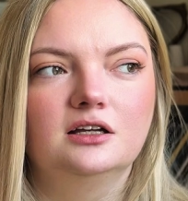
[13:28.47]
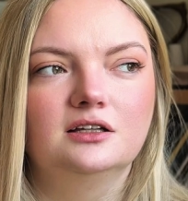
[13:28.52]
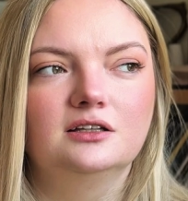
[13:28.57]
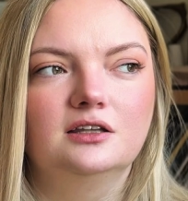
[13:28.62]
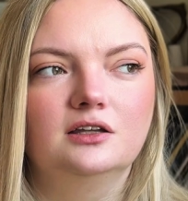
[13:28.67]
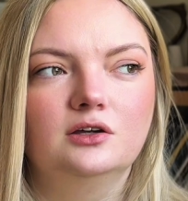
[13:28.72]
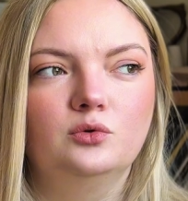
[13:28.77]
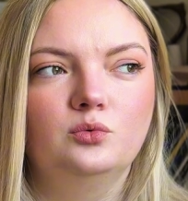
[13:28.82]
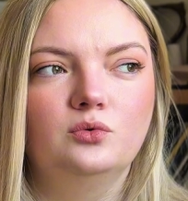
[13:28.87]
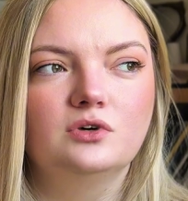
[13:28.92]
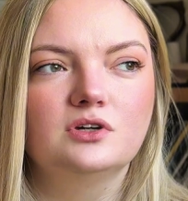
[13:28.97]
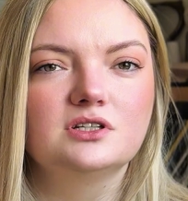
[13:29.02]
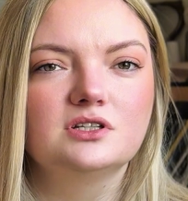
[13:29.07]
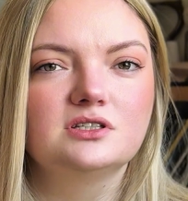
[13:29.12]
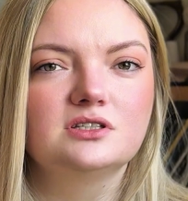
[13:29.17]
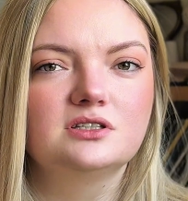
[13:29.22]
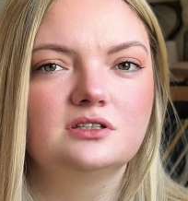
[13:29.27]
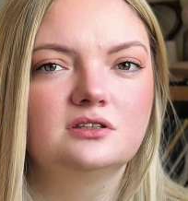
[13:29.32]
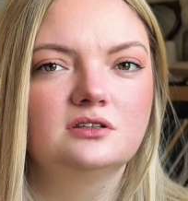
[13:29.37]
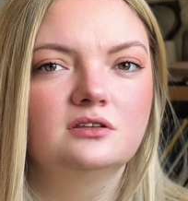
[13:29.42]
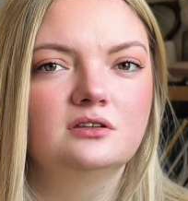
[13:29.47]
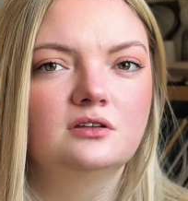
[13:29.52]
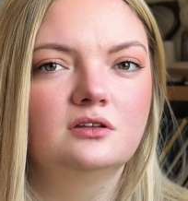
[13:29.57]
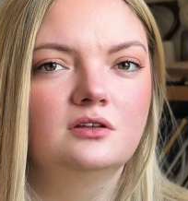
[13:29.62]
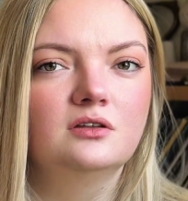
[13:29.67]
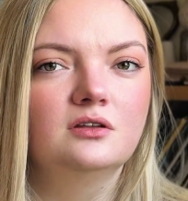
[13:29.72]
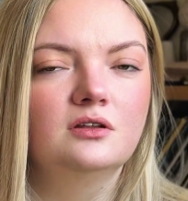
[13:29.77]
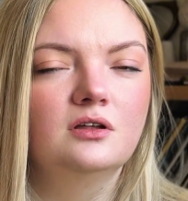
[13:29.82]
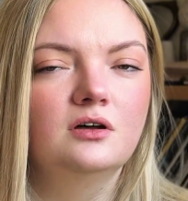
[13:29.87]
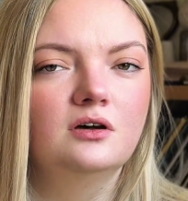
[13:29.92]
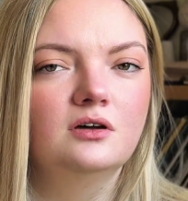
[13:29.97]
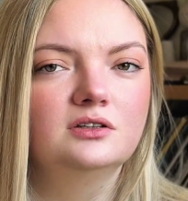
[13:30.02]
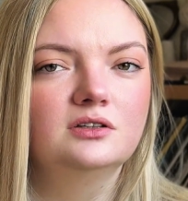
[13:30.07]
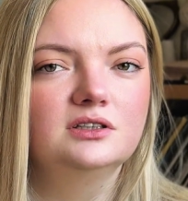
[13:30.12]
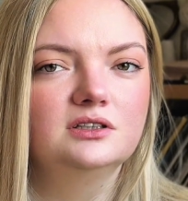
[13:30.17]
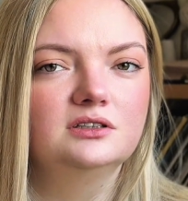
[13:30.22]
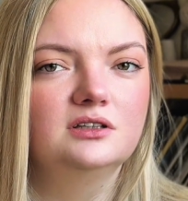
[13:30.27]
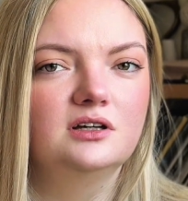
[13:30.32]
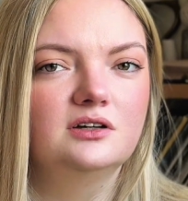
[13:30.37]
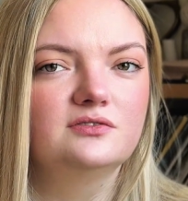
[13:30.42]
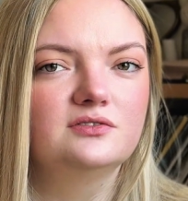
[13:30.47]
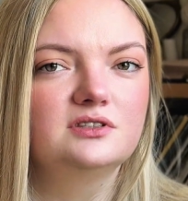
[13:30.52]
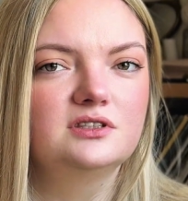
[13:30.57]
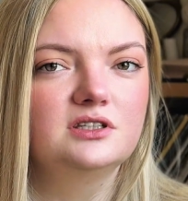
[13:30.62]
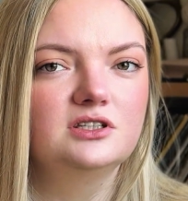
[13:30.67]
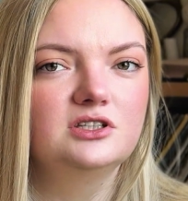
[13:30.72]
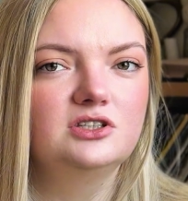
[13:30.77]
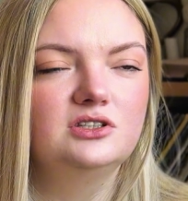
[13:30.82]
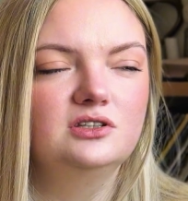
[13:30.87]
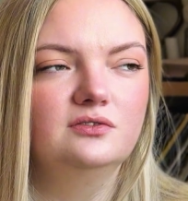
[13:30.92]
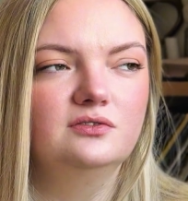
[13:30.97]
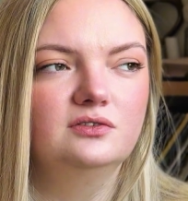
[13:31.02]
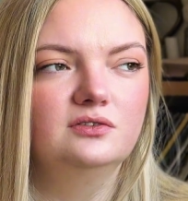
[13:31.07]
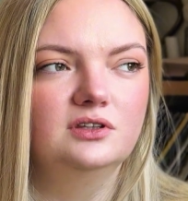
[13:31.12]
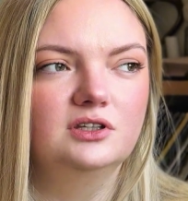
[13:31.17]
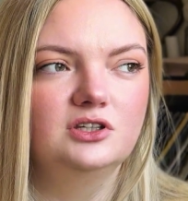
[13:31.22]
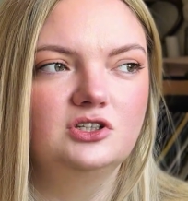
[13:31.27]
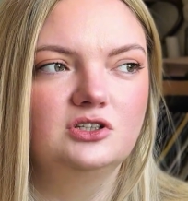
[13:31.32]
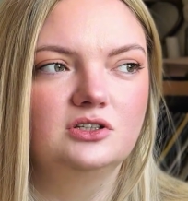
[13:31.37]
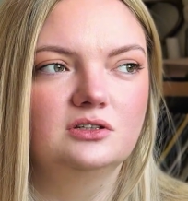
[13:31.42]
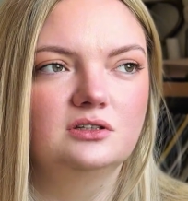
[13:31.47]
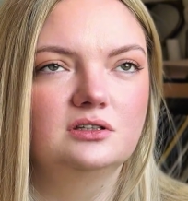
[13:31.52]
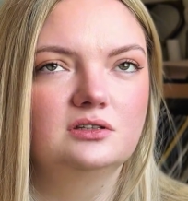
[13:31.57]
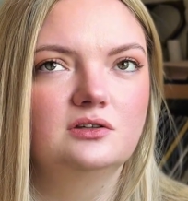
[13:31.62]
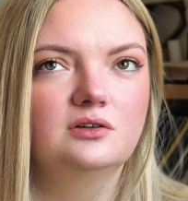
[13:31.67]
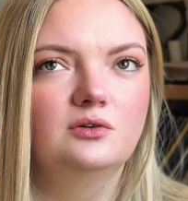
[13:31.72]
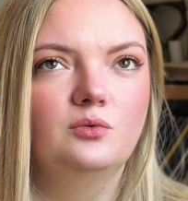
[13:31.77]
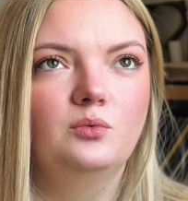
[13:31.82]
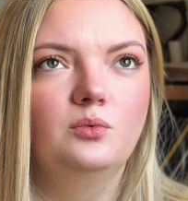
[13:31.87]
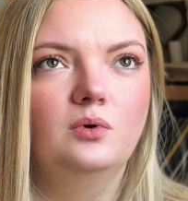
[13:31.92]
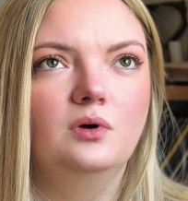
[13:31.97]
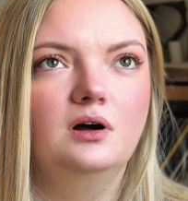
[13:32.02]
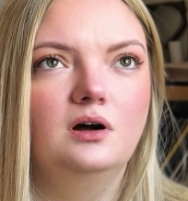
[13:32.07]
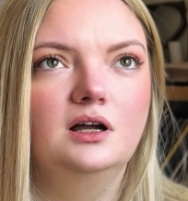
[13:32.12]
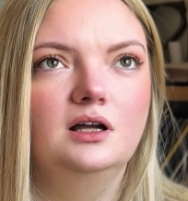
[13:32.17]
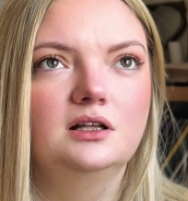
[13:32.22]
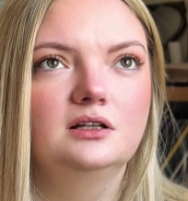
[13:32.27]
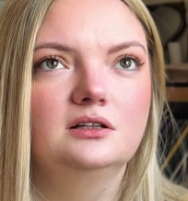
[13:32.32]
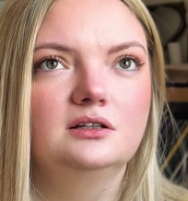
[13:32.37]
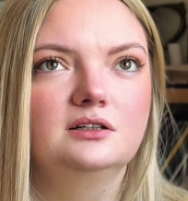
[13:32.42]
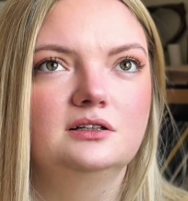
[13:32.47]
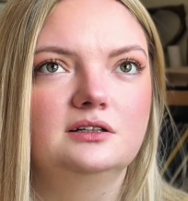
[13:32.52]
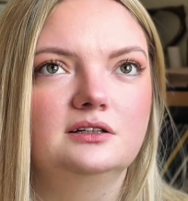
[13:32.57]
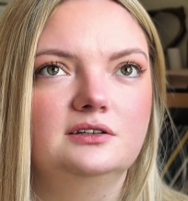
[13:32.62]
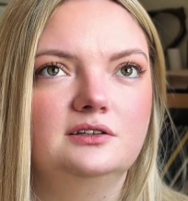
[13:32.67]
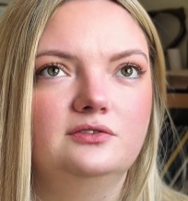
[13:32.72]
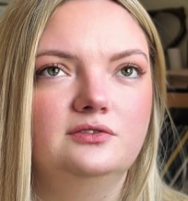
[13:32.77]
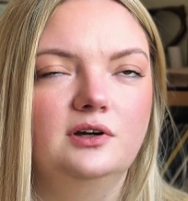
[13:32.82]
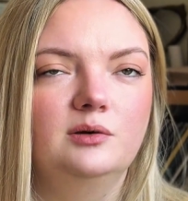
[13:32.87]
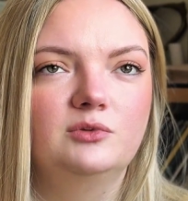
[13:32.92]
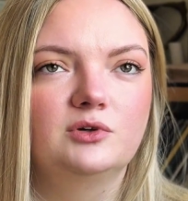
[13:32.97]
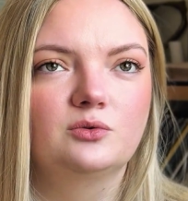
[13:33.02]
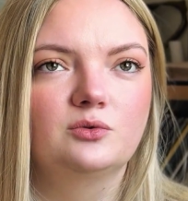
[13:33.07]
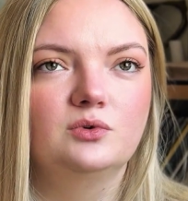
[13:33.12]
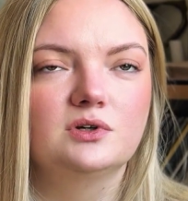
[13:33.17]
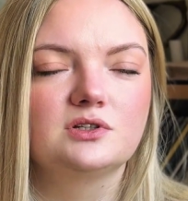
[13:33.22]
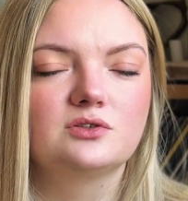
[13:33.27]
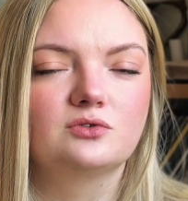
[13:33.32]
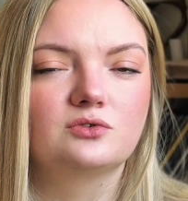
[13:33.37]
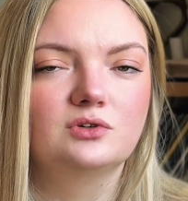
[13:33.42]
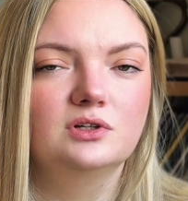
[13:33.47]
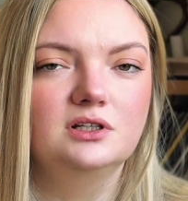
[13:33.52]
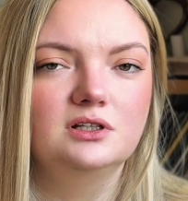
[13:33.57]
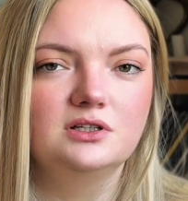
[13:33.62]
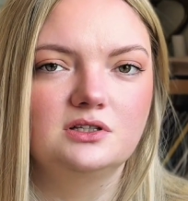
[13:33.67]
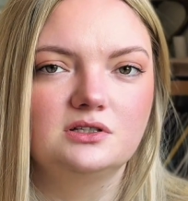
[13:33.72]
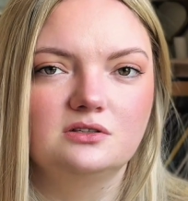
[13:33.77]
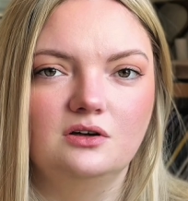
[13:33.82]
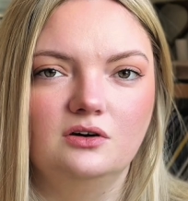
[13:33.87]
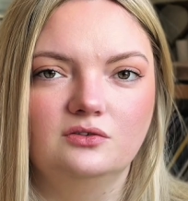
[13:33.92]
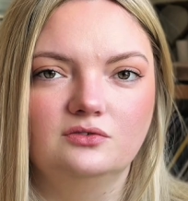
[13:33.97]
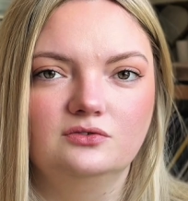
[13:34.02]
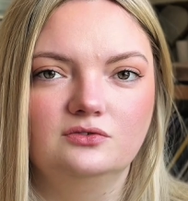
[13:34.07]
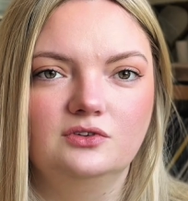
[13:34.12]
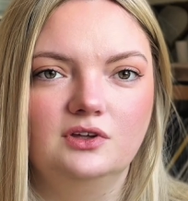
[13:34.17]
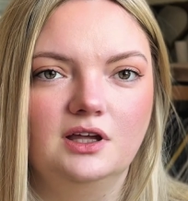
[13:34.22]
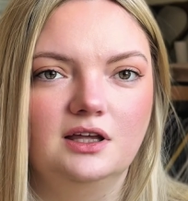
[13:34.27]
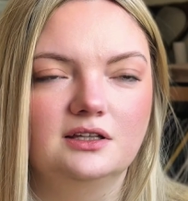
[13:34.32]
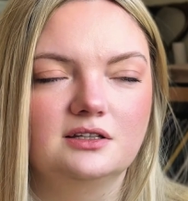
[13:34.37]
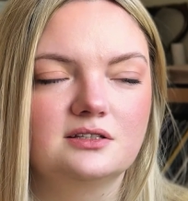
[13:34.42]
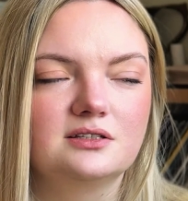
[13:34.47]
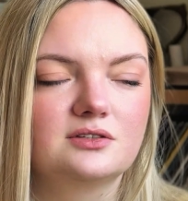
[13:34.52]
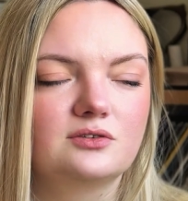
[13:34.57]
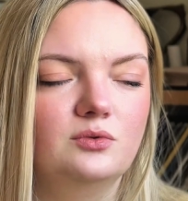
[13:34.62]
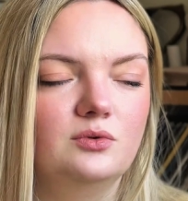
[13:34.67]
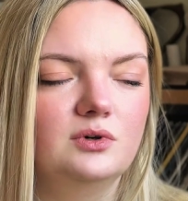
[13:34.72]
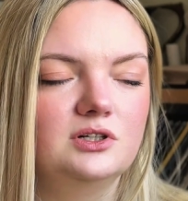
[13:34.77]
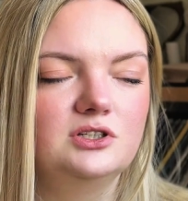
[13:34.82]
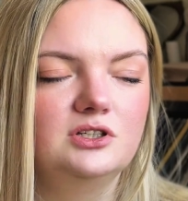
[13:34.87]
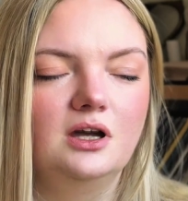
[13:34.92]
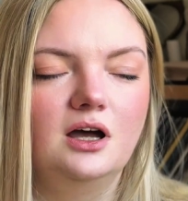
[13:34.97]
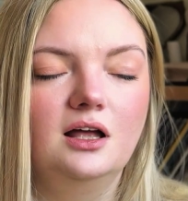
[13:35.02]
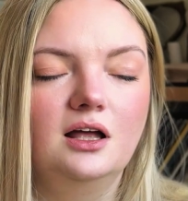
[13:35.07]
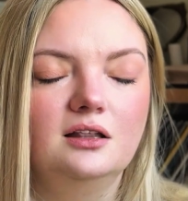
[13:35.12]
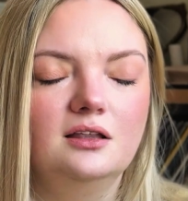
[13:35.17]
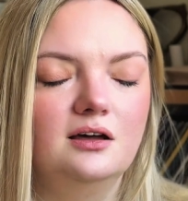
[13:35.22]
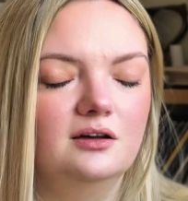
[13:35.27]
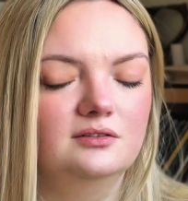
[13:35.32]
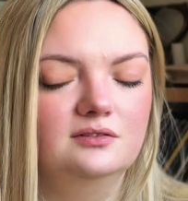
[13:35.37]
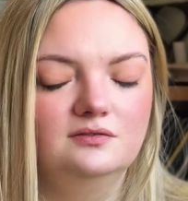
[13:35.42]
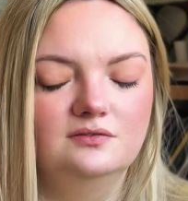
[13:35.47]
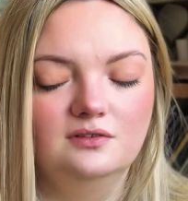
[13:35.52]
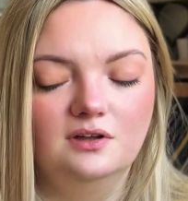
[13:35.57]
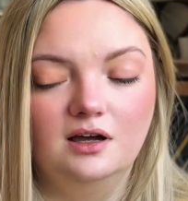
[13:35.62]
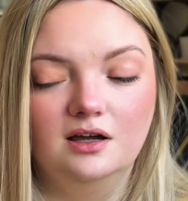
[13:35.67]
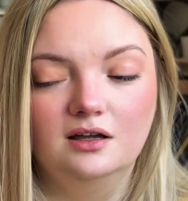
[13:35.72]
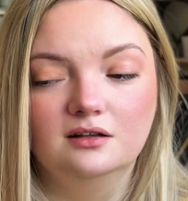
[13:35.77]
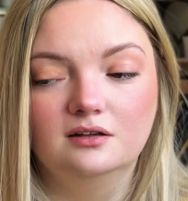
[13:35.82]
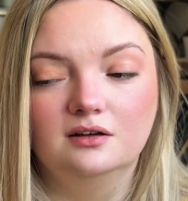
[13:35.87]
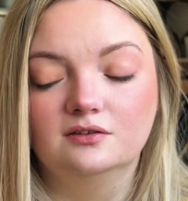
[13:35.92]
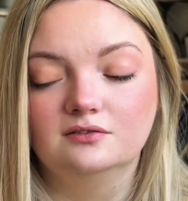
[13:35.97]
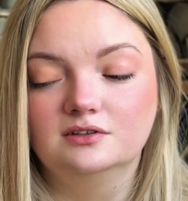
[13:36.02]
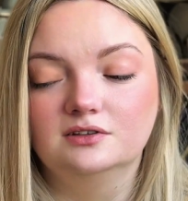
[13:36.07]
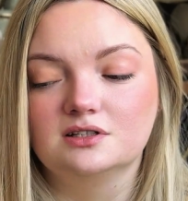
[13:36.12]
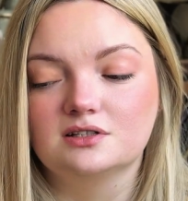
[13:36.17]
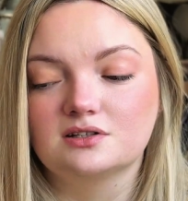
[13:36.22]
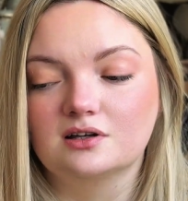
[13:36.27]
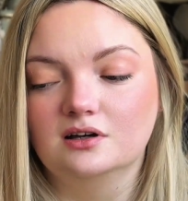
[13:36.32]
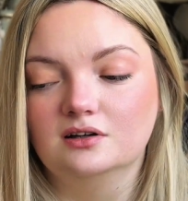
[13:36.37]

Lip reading: there was not enough stitch definition, while the fabric was really soft and squash. I love this